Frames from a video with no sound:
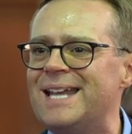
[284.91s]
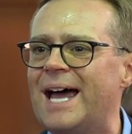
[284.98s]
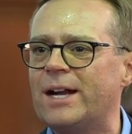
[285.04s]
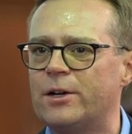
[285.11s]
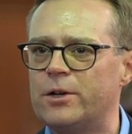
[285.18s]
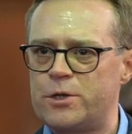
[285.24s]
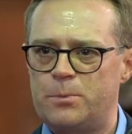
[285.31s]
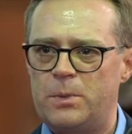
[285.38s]

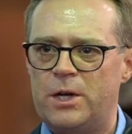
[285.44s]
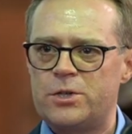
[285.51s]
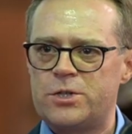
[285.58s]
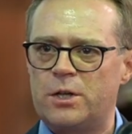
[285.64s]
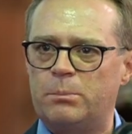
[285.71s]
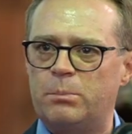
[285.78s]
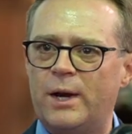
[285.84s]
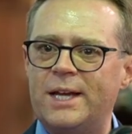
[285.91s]
debtors
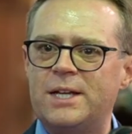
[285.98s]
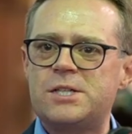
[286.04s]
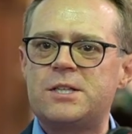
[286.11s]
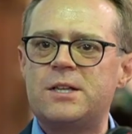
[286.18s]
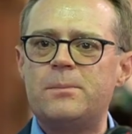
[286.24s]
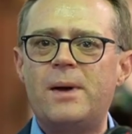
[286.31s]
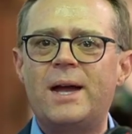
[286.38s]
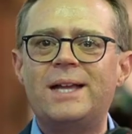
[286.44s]
because it brings
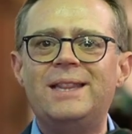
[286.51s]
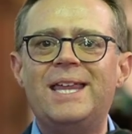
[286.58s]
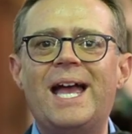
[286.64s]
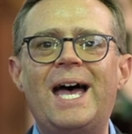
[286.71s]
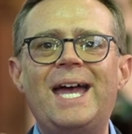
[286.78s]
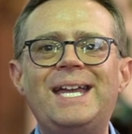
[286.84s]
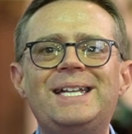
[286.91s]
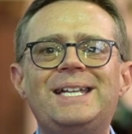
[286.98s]
to mind the
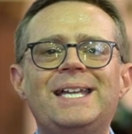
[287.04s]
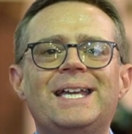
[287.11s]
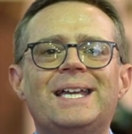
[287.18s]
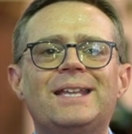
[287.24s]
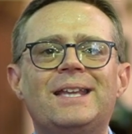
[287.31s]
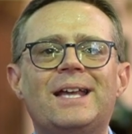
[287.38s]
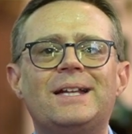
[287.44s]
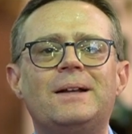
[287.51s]

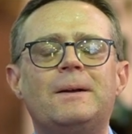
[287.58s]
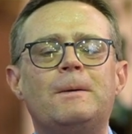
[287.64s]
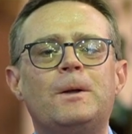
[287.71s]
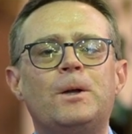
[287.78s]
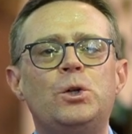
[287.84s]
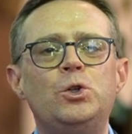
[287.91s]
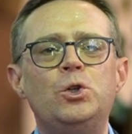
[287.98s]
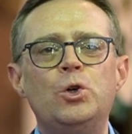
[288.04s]
idea that
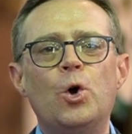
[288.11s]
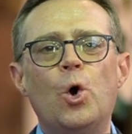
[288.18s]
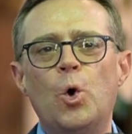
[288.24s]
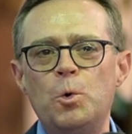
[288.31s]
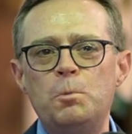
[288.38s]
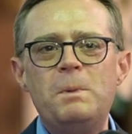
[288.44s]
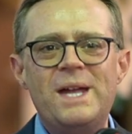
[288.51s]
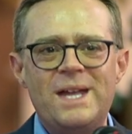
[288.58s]
you
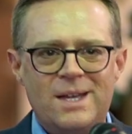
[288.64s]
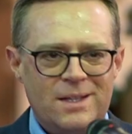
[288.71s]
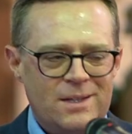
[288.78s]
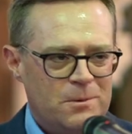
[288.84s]
owe me,